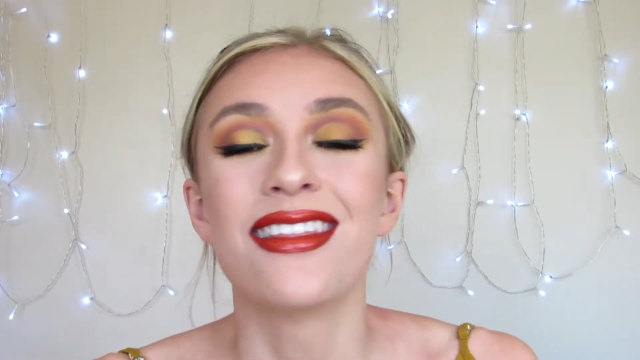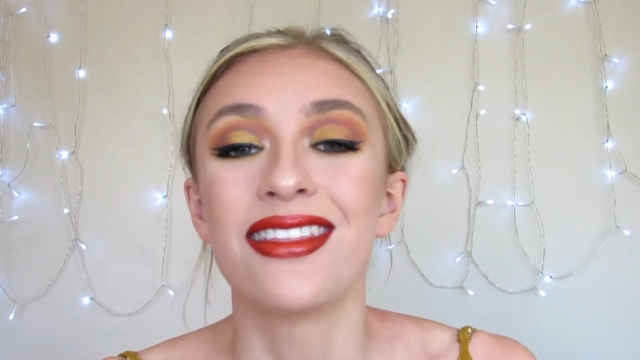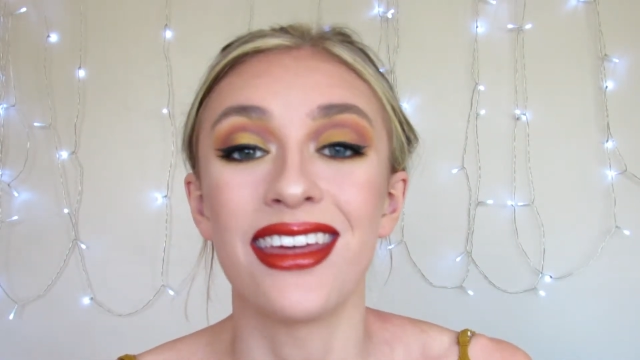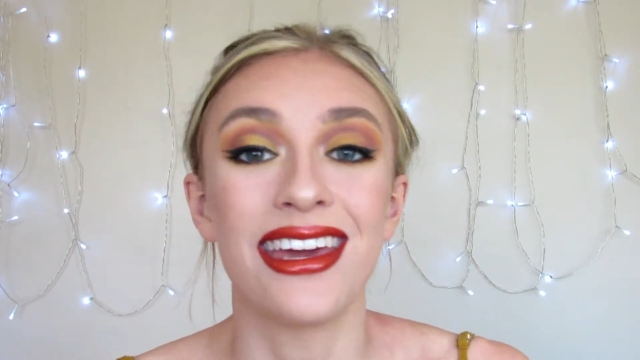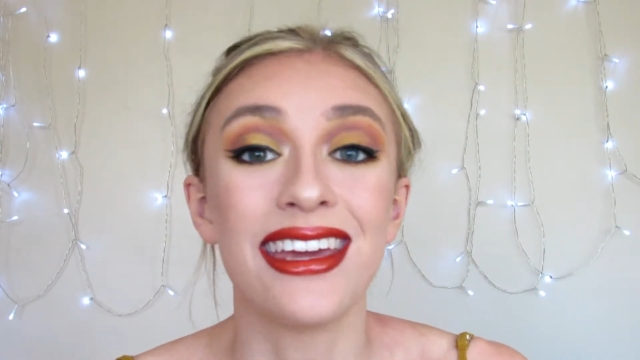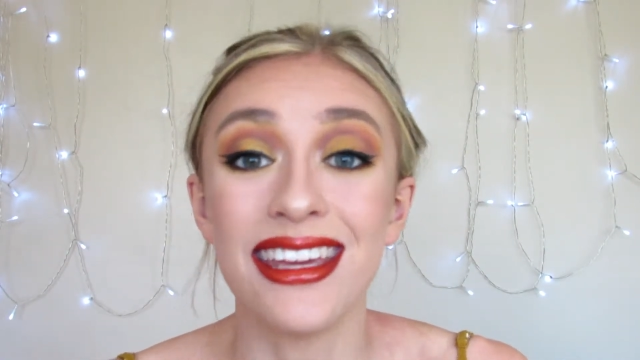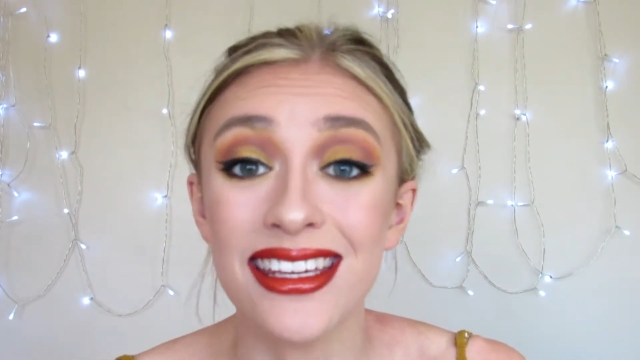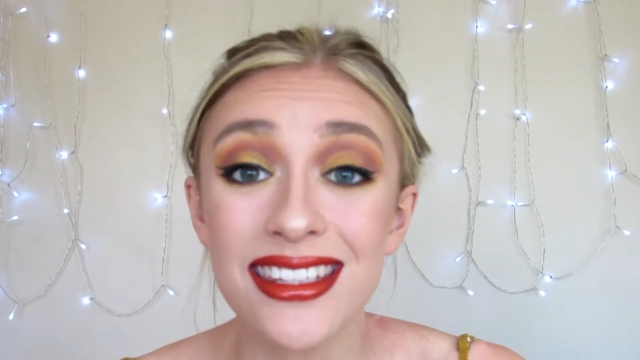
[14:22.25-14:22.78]

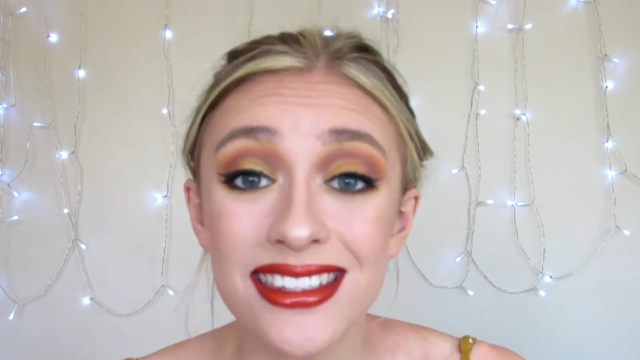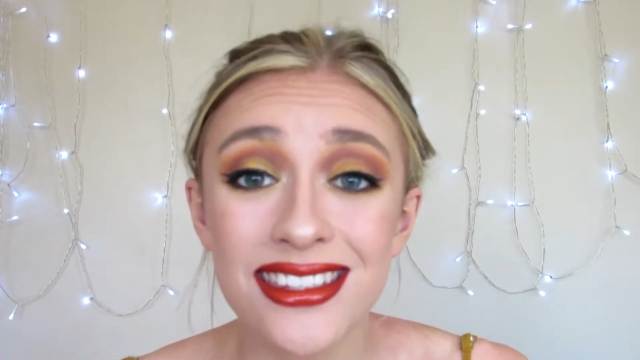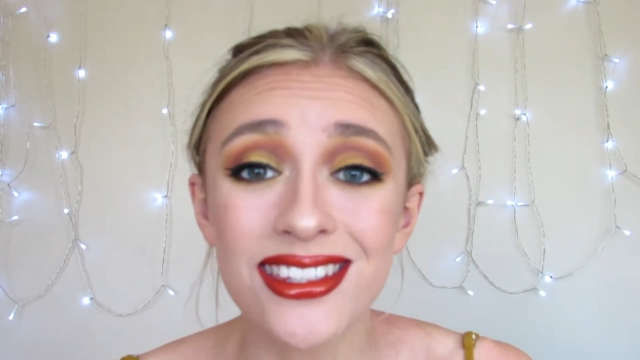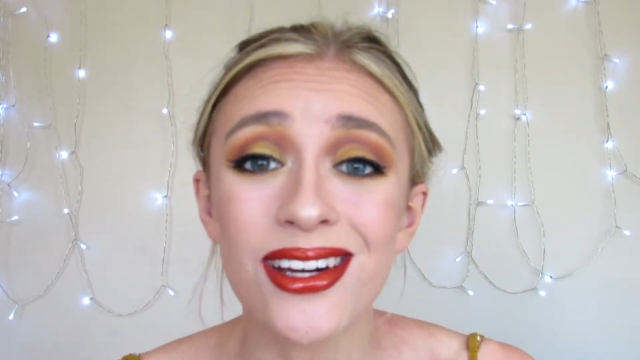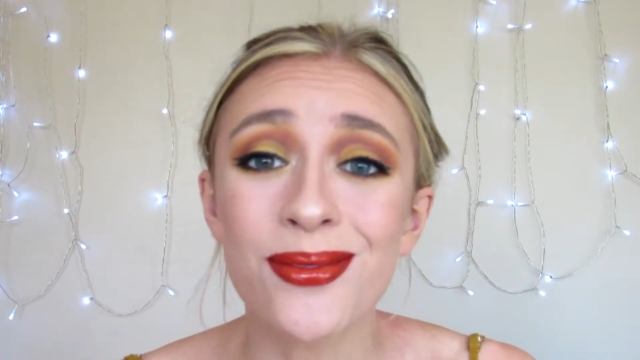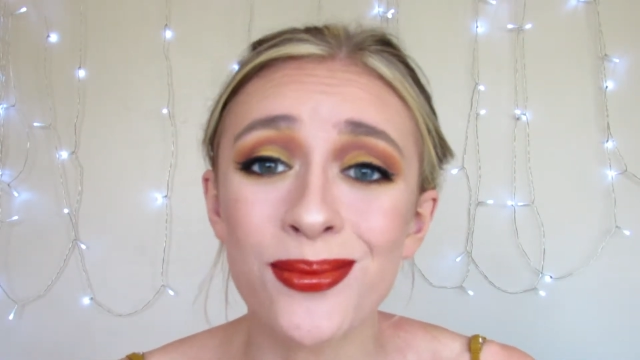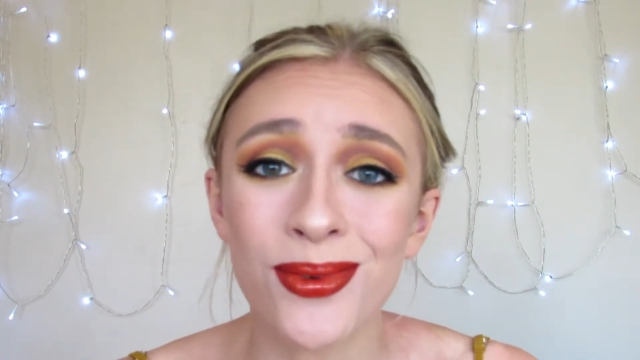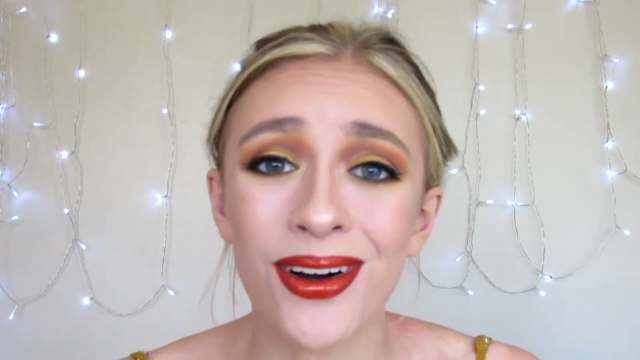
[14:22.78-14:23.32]
there is
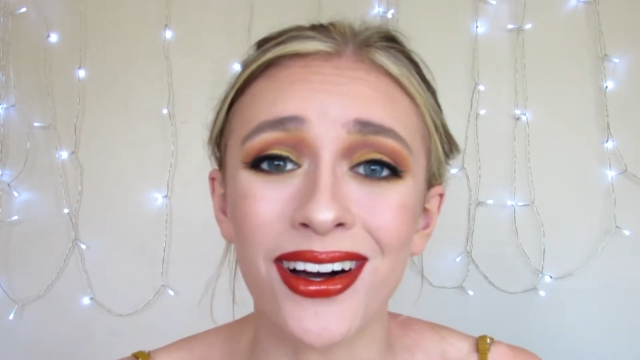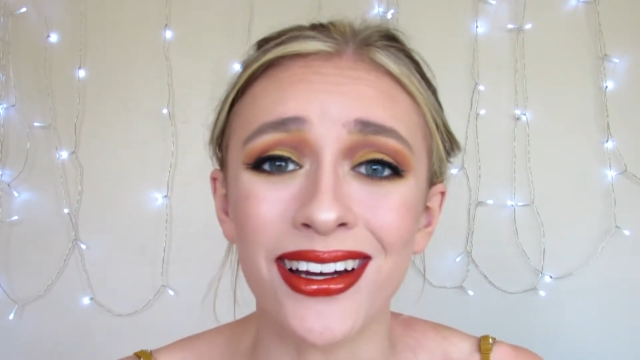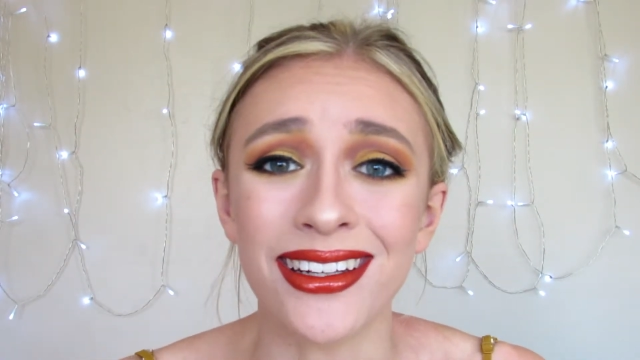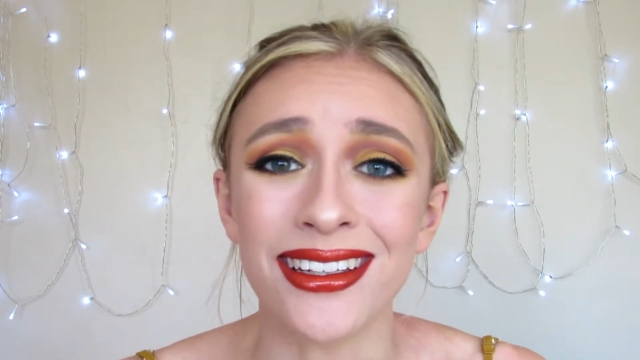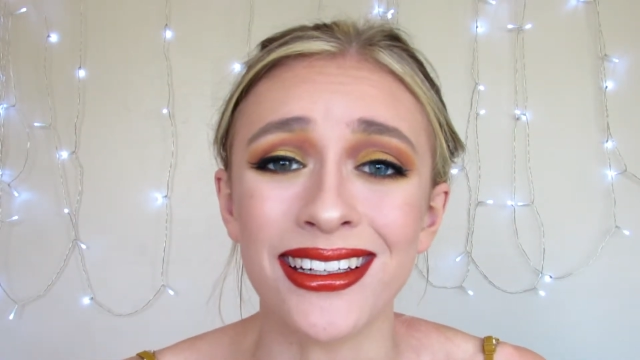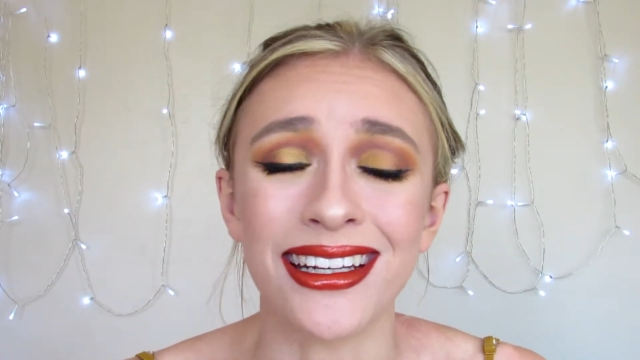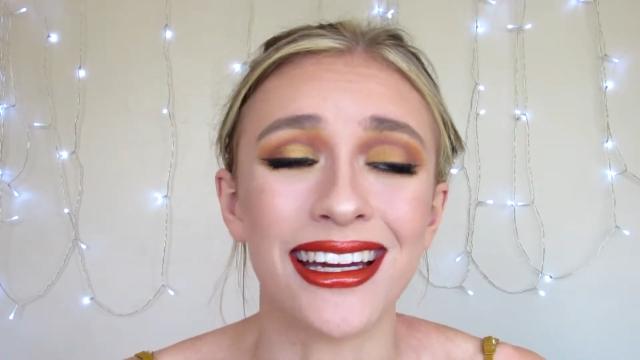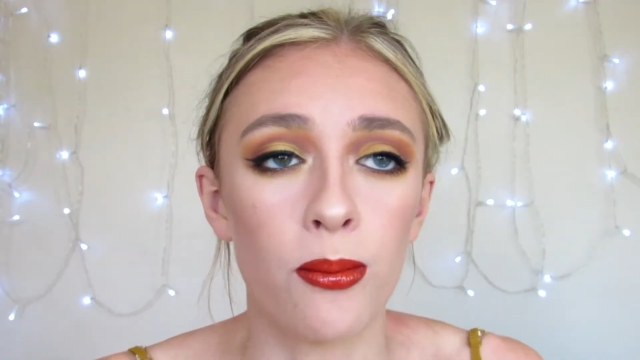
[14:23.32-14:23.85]

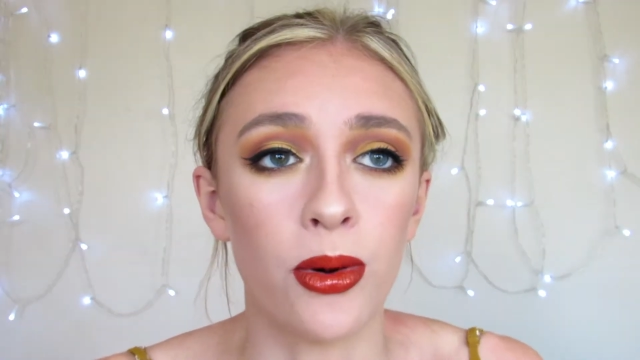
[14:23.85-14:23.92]
someone.